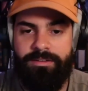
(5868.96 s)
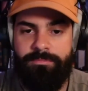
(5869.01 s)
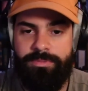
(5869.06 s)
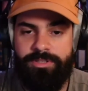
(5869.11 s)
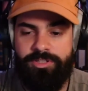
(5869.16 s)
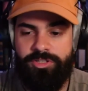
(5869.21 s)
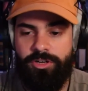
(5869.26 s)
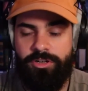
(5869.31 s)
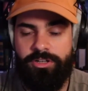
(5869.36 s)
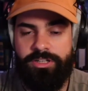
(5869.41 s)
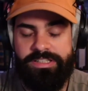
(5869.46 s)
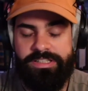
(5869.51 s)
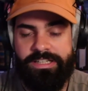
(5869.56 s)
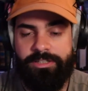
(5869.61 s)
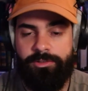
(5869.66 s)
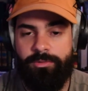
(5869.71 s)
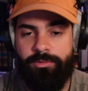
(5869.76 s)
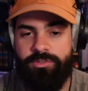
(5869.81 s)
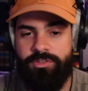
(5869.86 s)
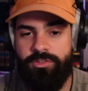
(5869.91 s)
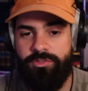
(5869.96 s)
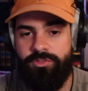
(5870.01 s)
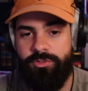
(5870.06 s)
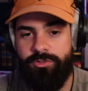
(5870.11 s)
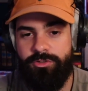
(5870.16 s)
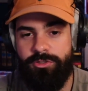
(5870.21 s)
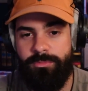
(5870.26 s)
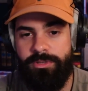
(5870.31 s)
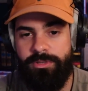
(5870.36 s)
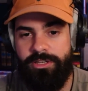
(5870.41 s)
be sure to connect with us on
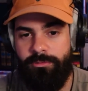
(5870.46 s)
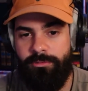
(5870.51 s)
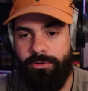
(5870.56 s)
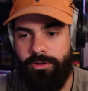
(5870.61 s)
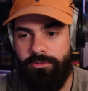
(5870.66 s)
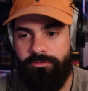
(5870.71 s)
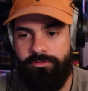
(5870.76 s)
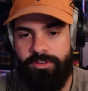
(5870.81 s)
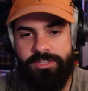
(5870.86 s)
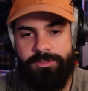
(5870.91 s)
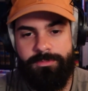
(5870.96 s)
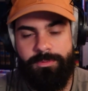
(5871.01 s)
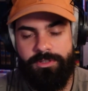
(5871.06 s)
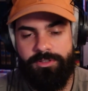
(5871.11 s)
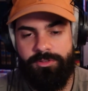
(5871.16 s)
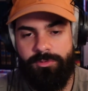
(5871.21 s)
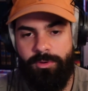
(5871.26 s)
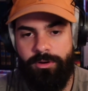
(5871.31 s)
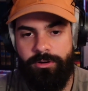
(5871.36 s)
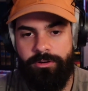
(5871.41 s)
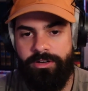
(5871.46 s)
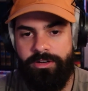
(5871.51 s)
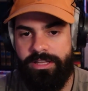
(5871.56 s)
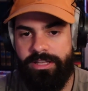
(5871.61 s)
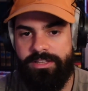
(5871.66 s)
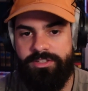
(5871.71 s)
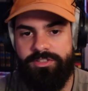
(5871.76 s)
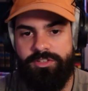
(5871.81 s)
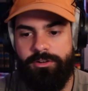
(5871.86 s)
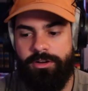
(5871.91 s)
social media. We're on Facebook, Twitter, and
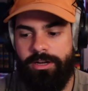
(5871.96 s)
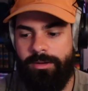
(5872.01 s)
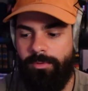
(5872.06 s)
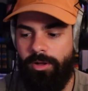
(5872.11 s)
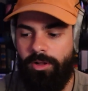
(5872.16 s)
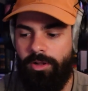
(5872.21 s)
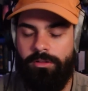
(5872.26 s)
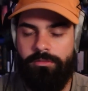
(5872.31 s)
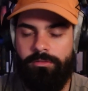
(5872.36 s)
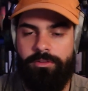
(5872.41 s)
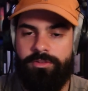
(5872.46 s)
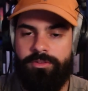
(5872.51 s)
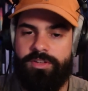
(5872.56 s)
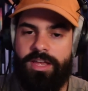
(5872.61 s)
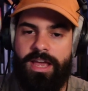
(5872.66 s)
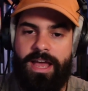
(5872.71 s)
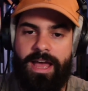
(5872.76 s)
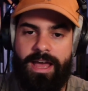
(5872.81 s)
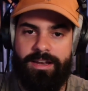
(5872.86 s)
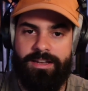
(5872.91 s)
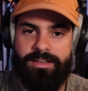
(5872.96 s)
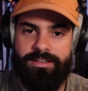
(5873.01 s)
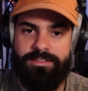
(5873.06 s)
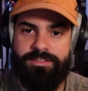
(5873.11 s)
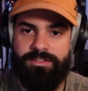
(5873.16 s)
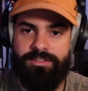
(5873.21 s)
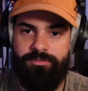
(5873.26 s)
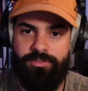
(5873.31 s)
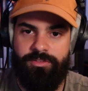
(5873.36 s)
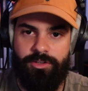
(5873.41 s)
Instagram, all of those at
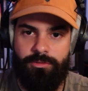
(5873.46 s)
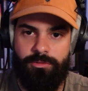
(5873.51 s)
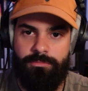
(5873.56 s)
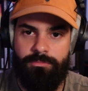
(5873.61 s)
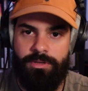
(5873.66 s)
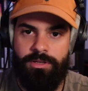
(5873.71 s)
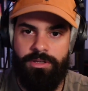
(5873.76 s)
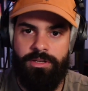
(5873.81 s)
Ink2Film.